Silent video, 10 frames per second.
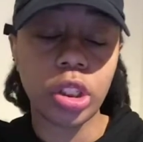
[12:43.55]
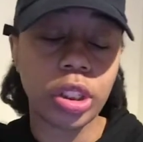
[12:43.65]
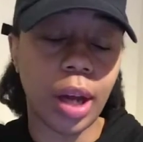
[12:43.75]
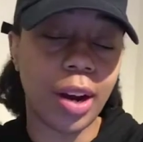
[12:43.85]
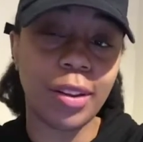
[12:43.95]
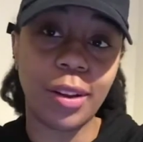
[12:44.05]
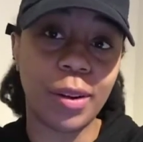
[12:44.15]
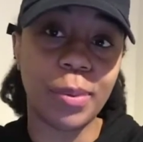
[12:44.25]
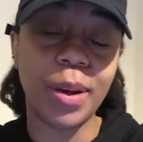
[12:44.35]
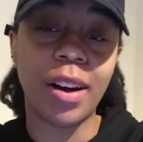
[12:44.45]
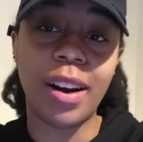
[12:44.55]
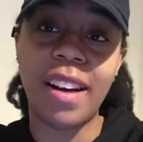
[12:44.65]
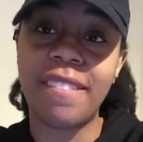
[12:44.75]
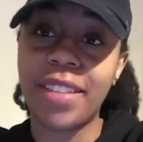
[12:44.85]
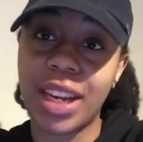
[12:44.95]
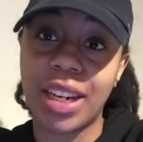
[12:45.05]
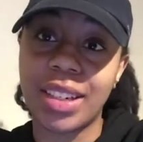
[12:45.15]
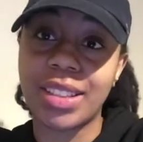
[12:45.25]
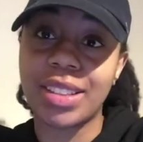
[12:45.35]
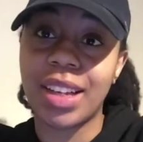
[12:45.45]
you're not alone. We all have
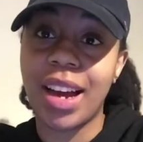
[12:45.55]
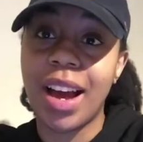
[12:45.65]
fears.